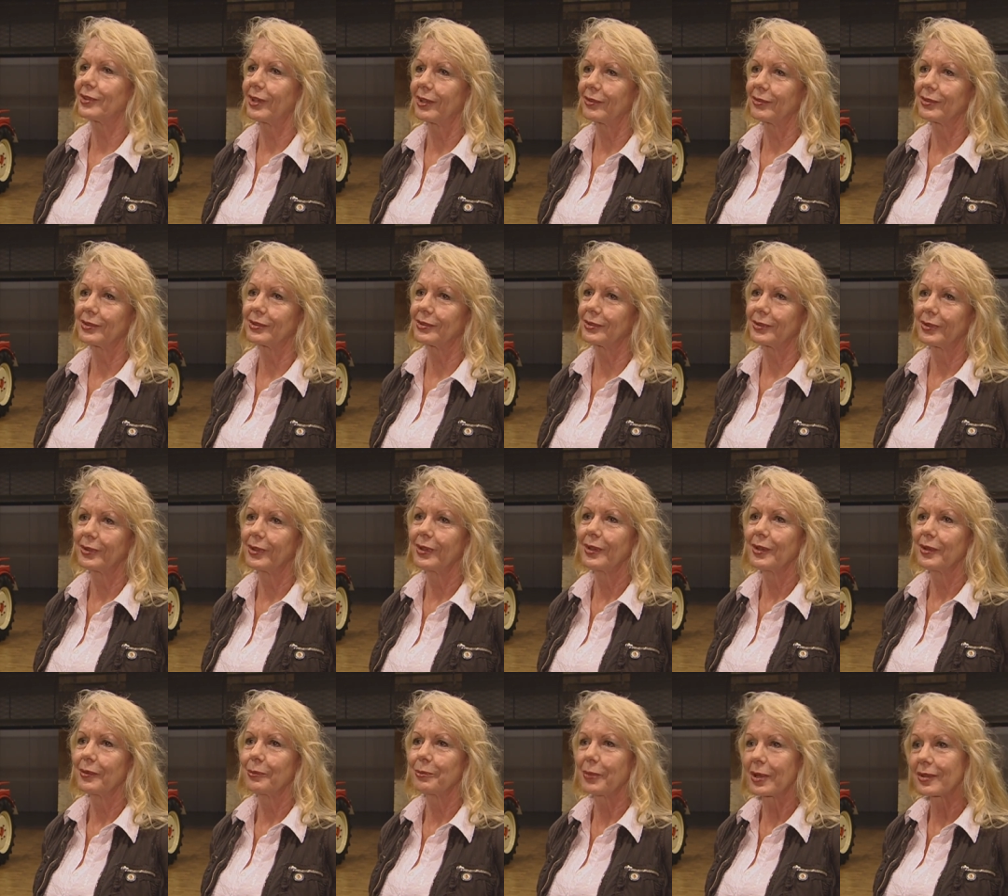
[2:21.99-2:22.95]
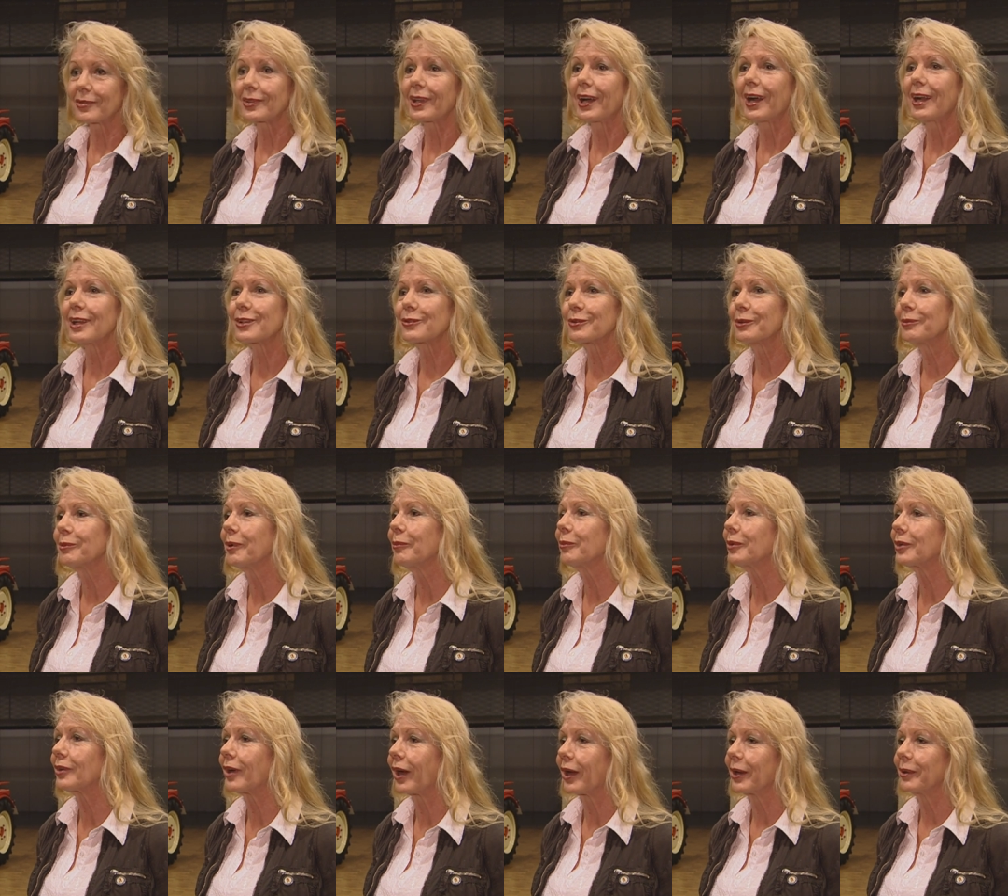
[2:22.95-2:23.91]
It's better than if you
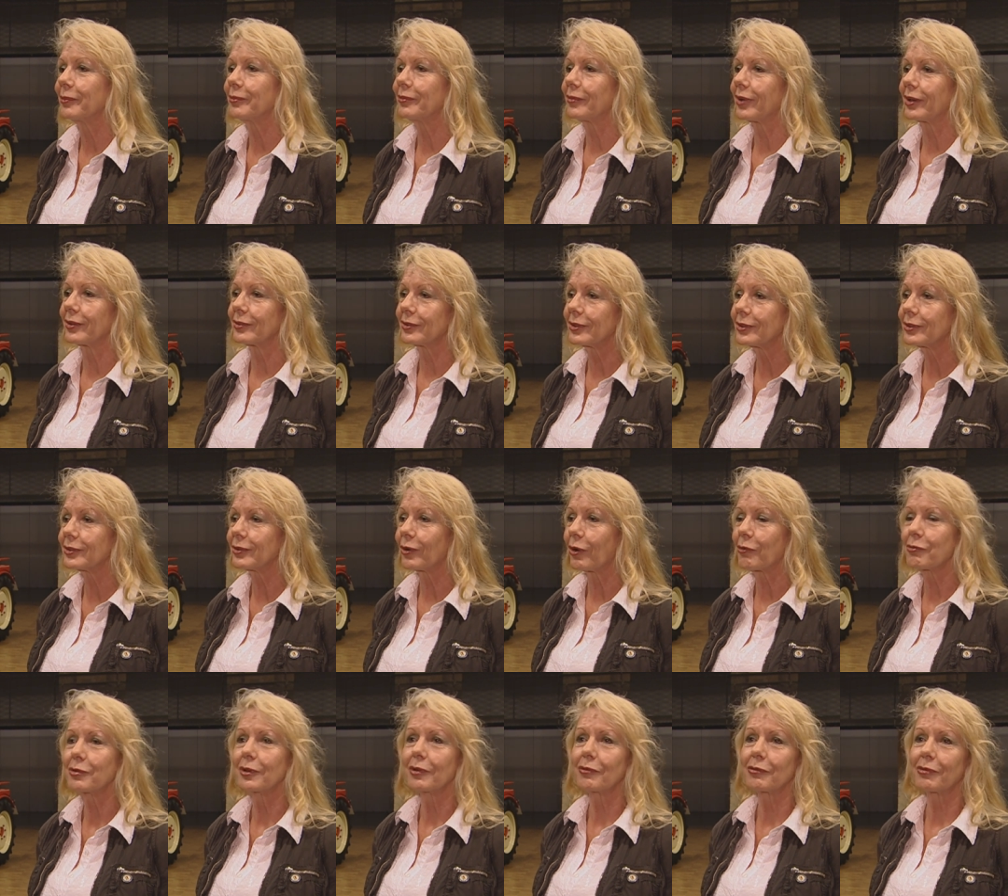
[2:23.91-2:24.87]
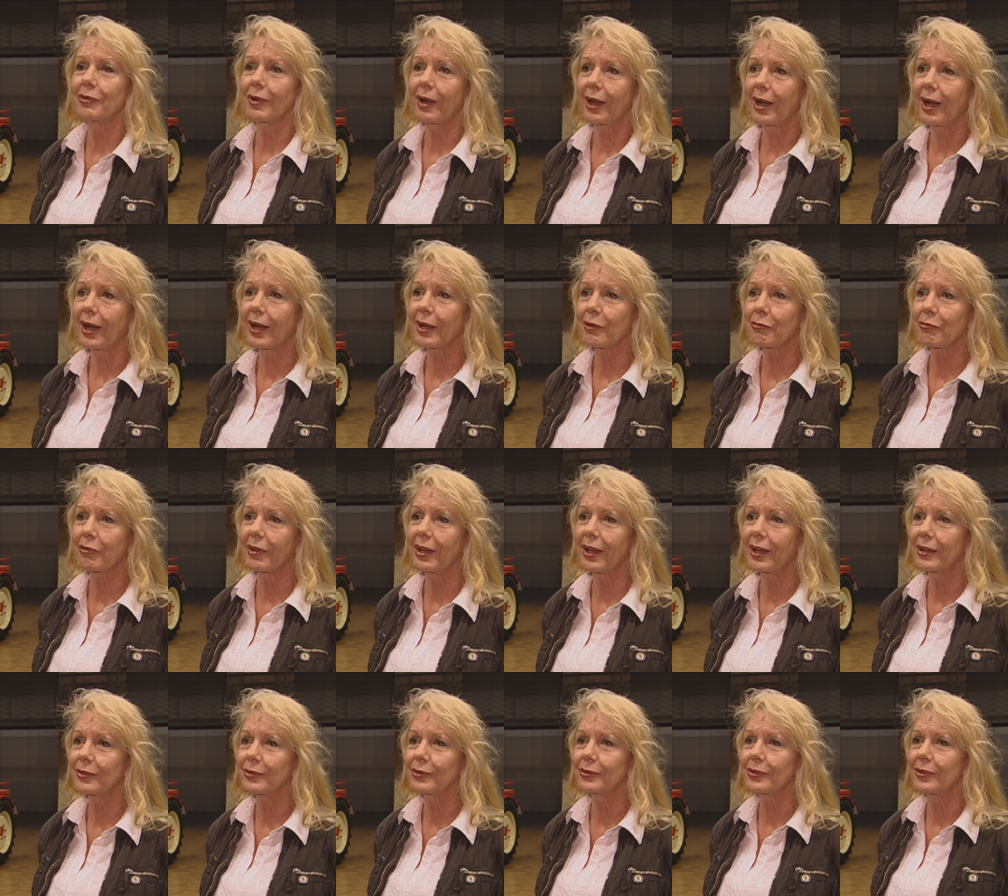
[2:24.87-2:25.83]
drive in an open Ferrari
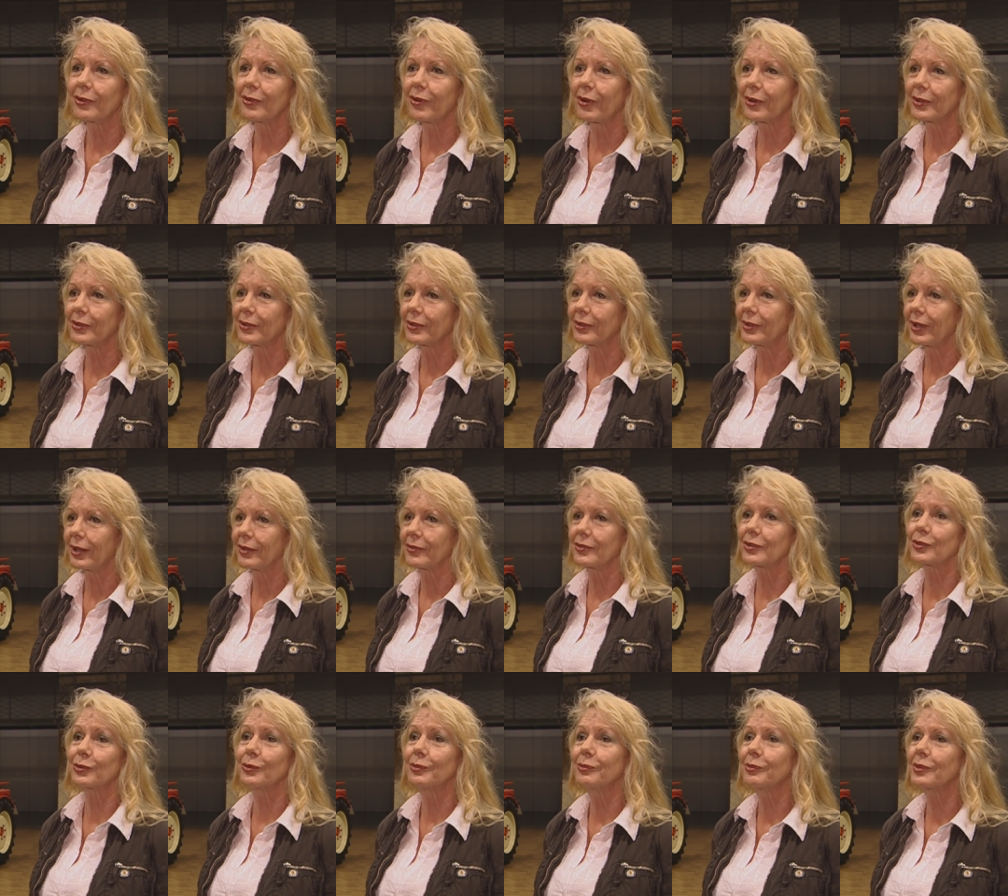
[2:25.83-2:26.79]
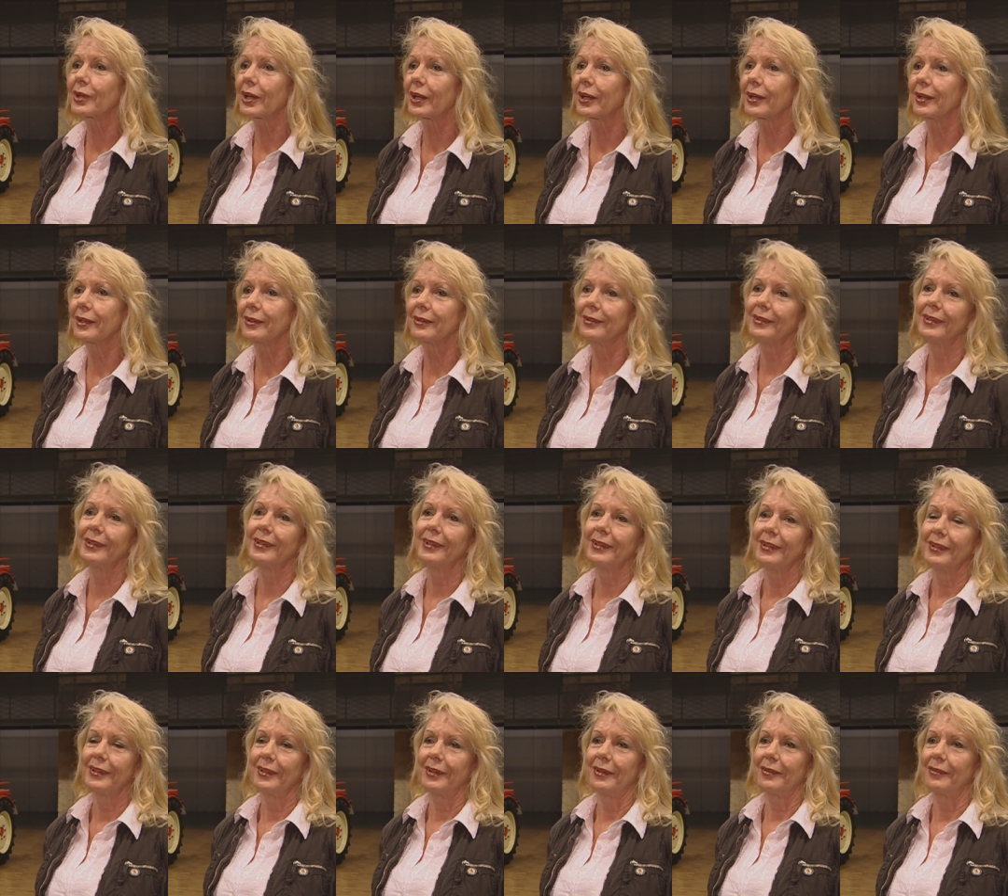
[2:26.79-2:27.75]
and the people turn away because,
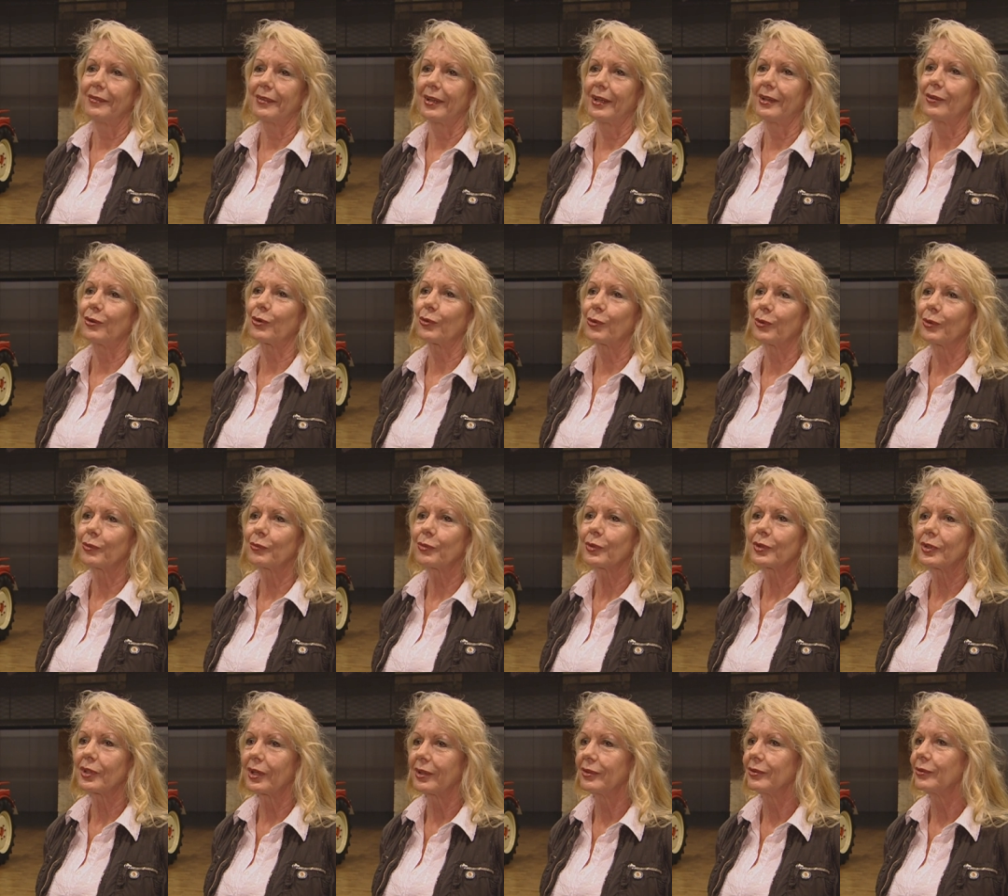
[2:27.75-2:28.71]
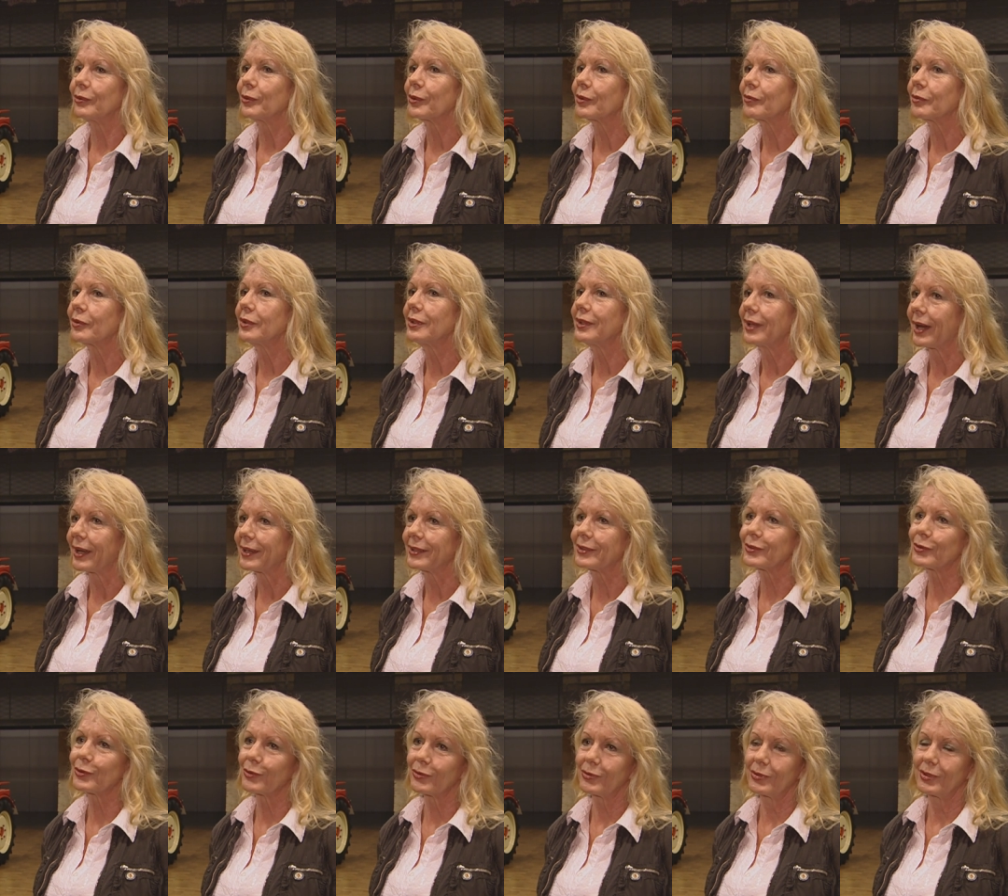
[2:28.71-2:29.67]
mm, well, they're
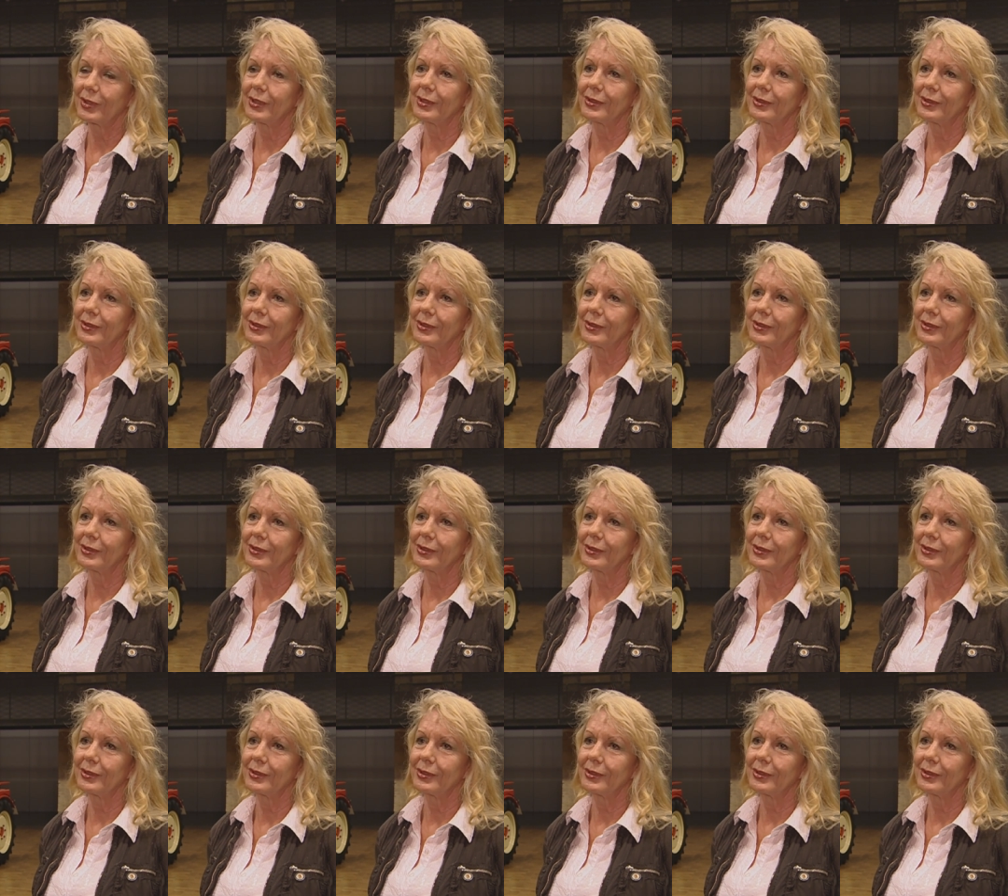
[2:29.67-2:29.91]
jealous.